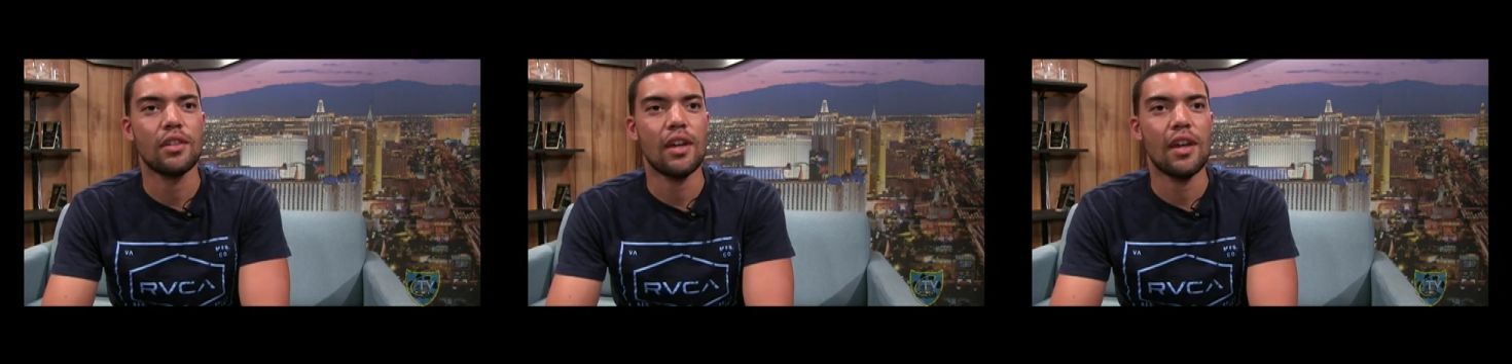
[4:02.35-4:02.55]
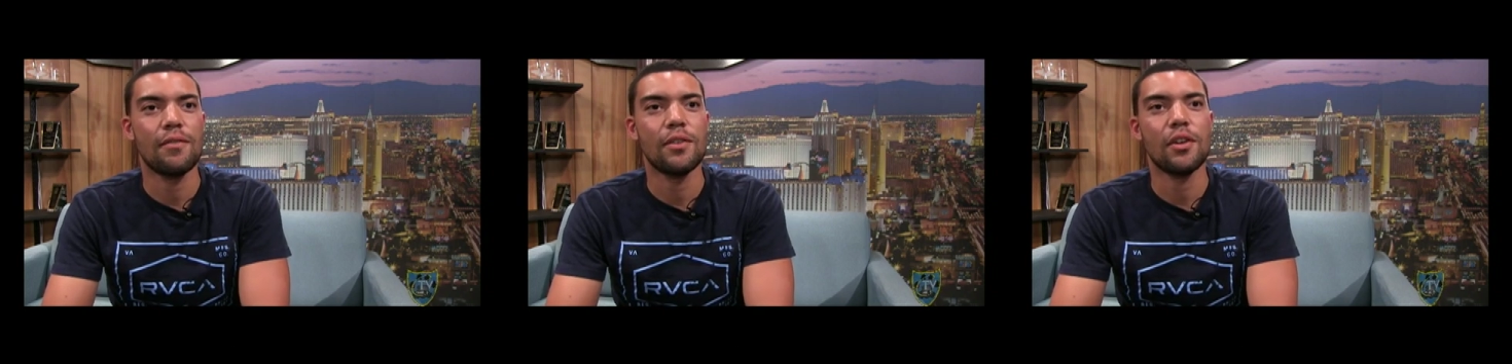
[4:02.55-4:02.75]

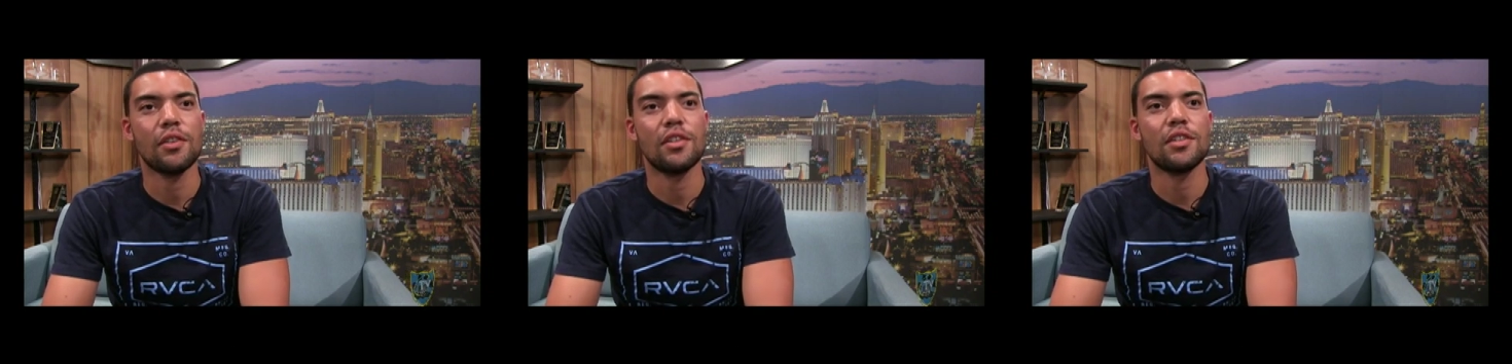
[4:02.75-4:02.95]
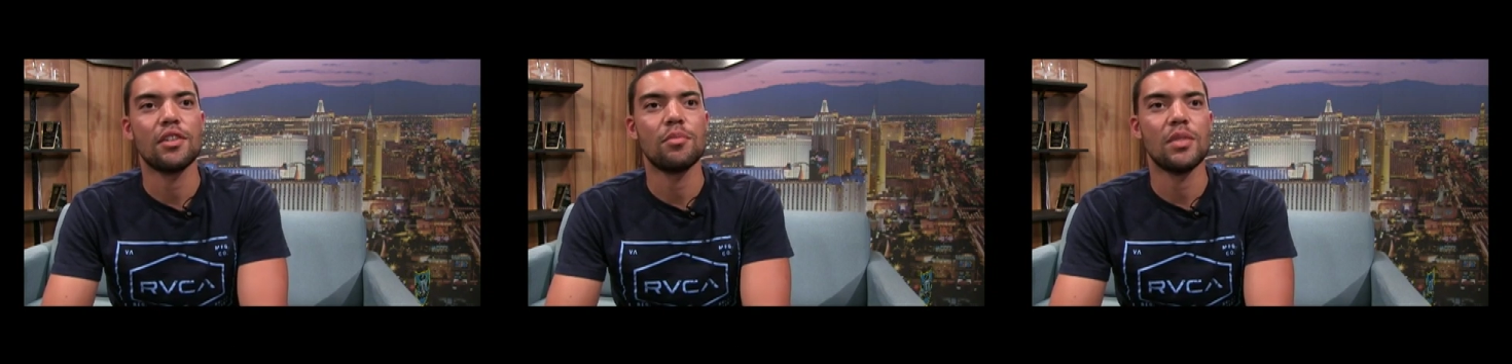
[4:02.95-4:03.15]
I feel
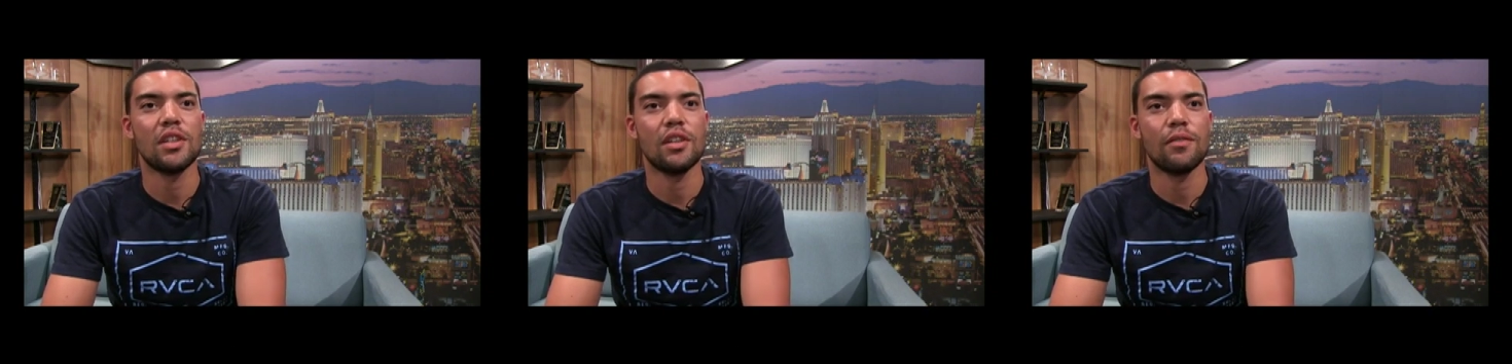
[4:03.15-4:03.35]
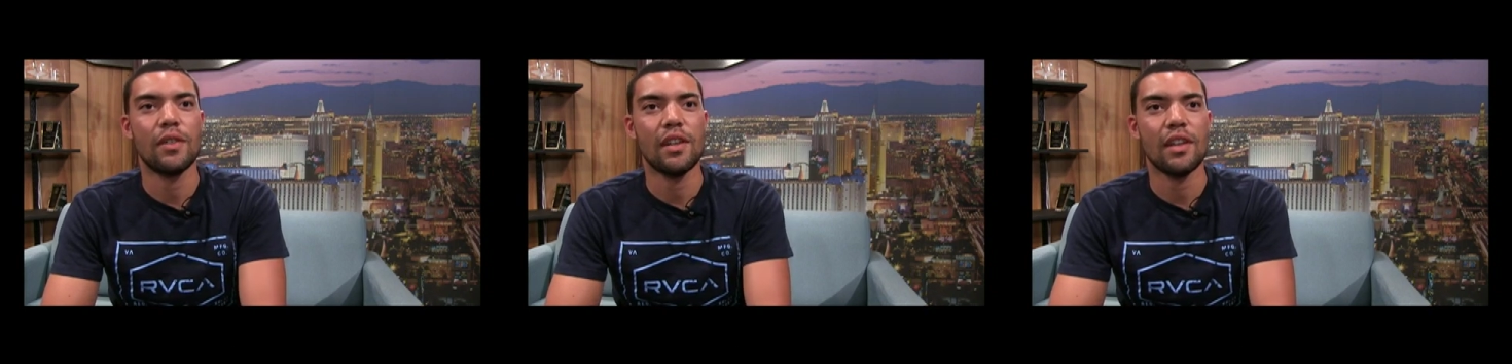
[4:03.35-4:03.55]
like this could be
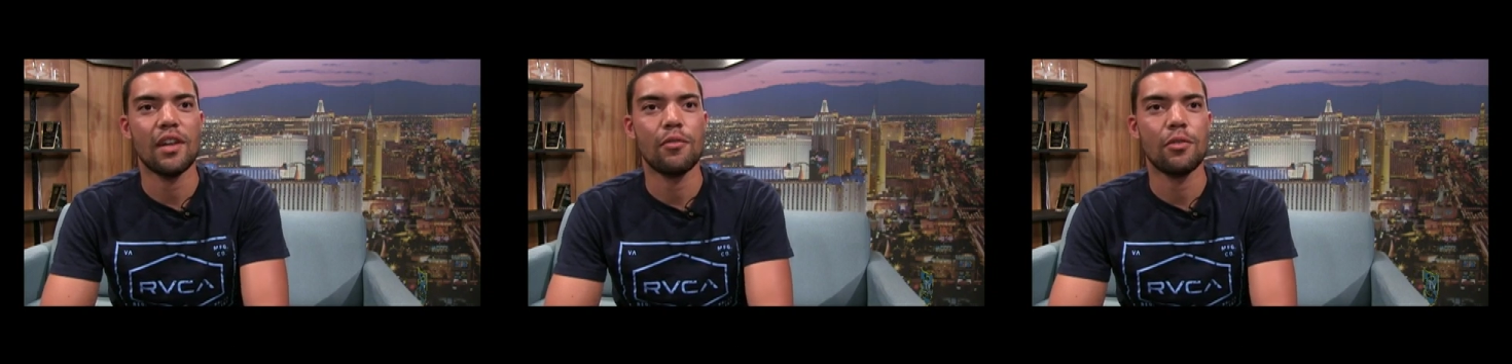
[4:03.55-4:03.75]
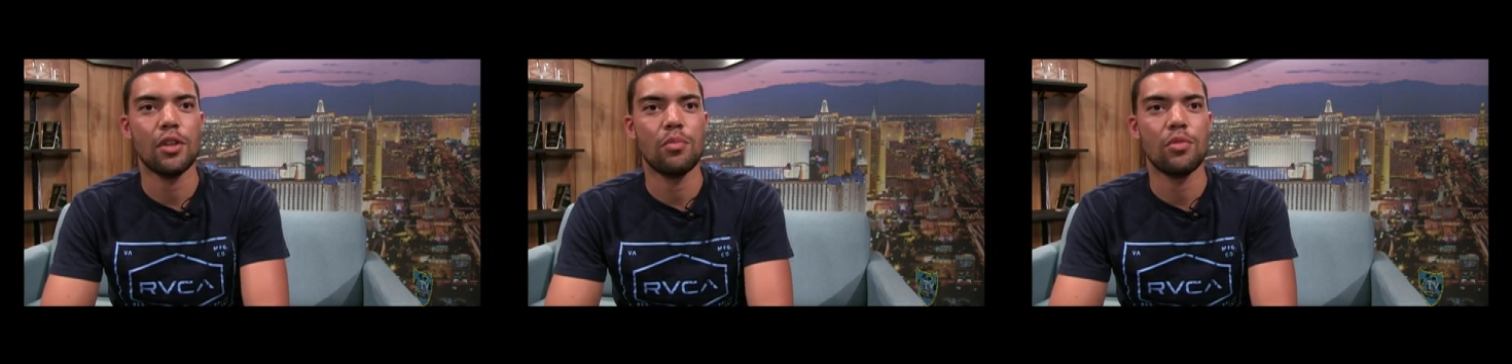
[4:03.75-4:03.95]
an event
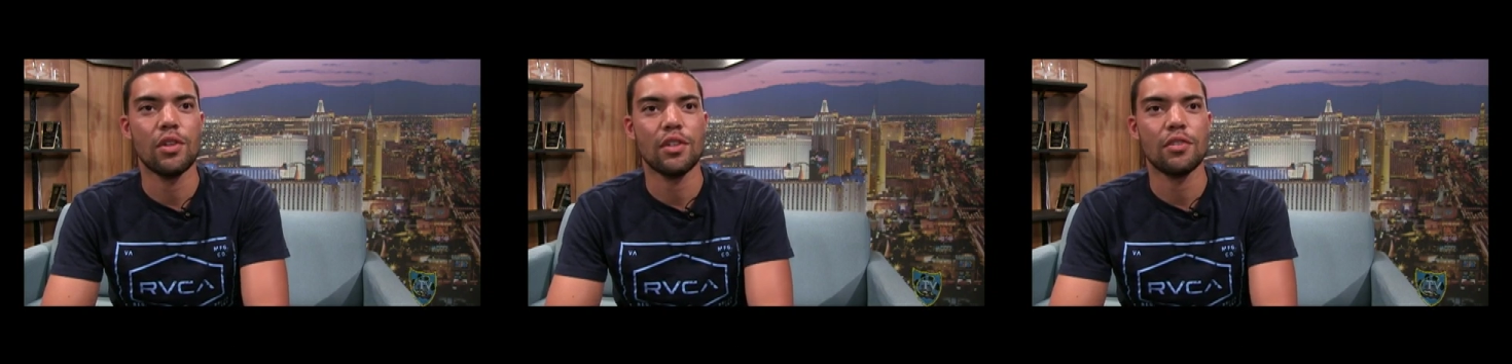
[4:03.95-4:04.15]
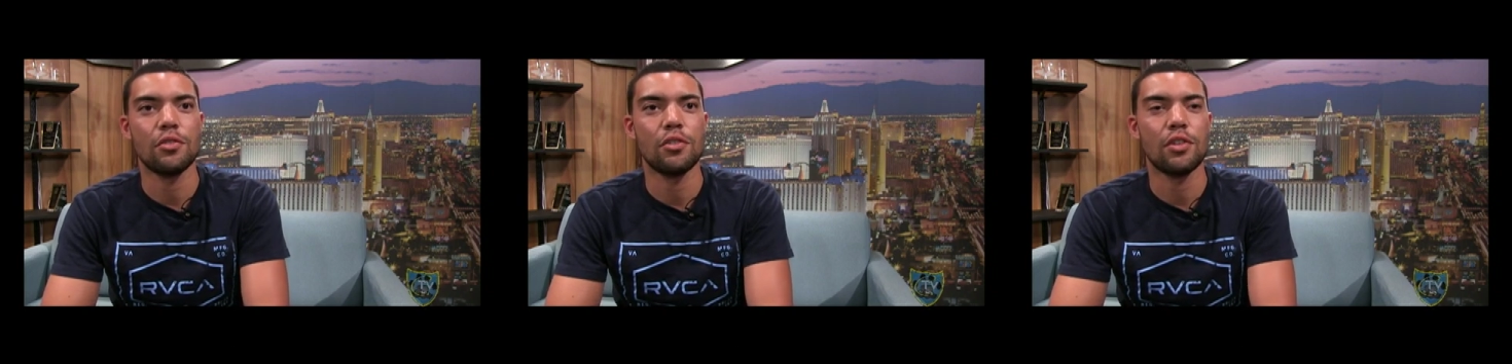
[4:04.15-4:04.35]
that really
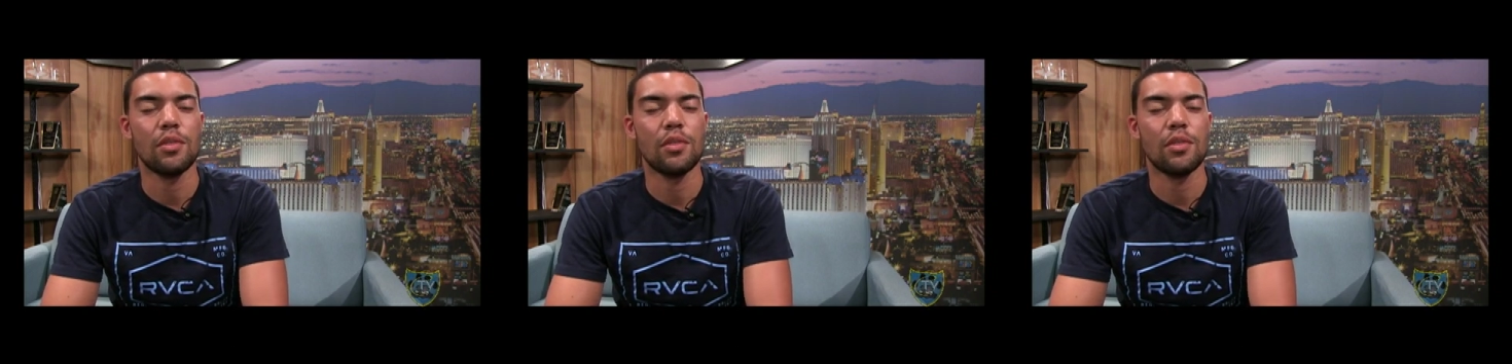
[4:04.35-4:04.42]
brings the whole